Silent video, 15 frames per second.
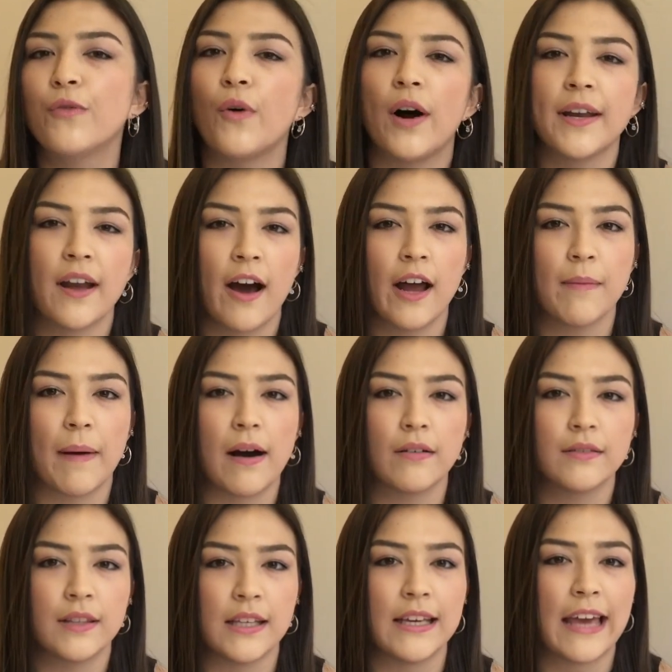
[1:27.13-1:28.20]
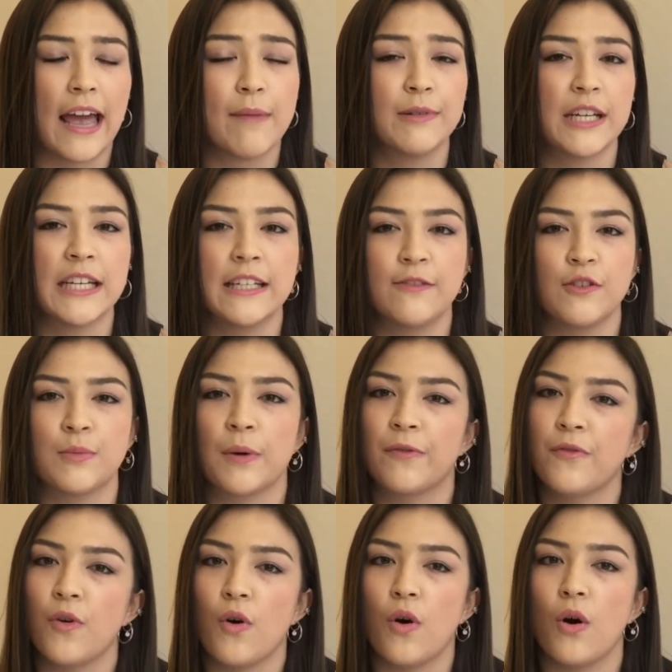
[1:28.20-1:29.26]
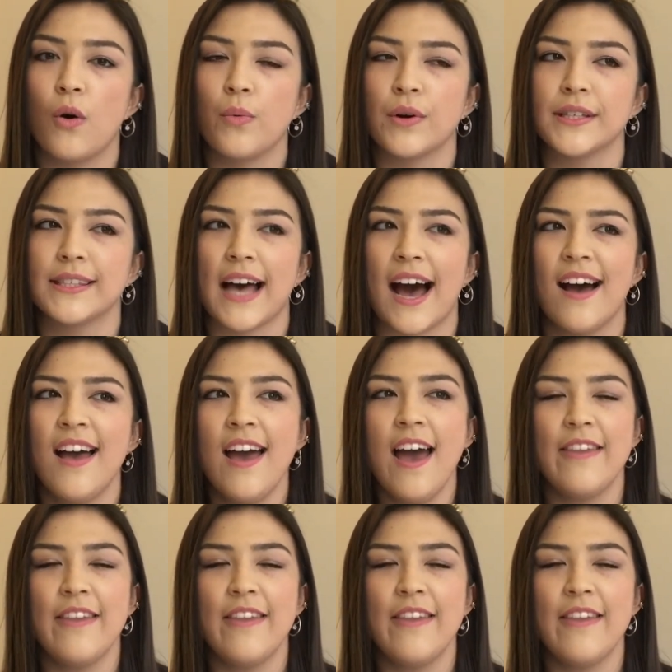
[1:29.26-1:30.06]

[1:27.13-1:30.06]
of what I'd heard about the Cambridge interviews before was that